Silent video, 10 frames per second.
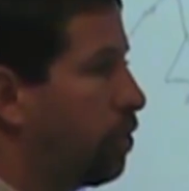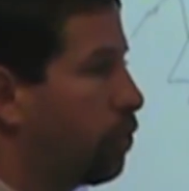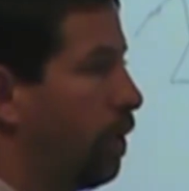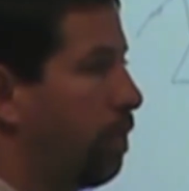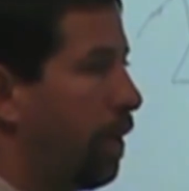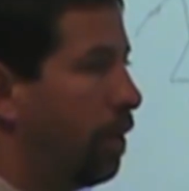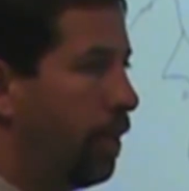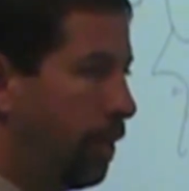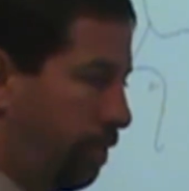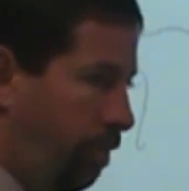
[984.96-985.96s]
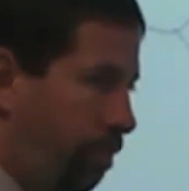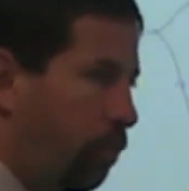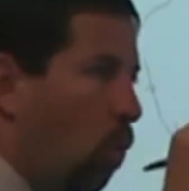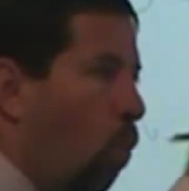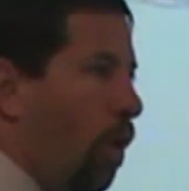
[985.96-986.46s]
this really mean?
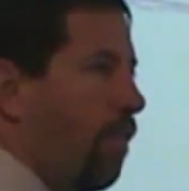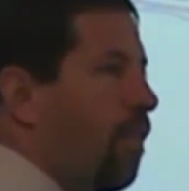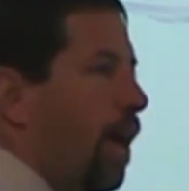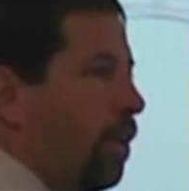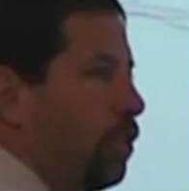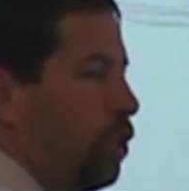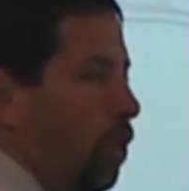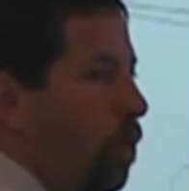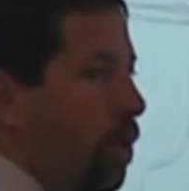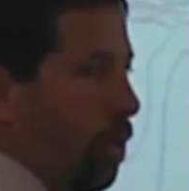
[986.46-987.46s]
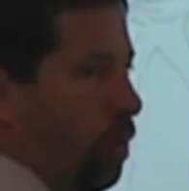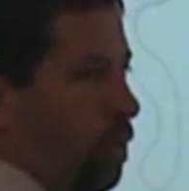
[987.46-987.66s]
What if I could show you